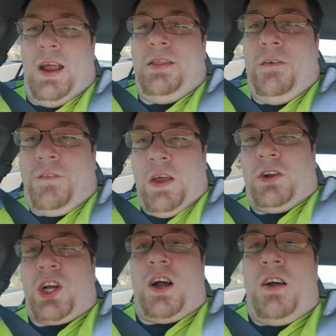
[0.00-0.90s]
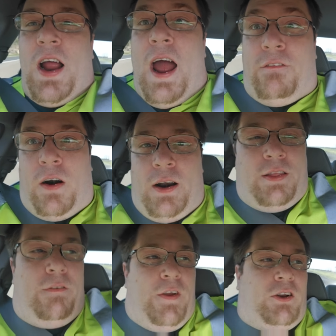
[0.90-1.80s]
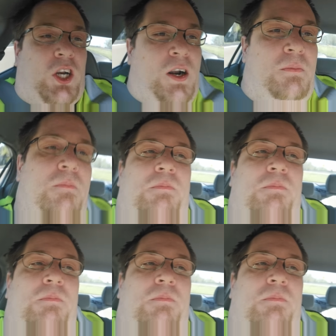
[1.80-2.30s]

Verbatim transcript: in the future, ever in the future,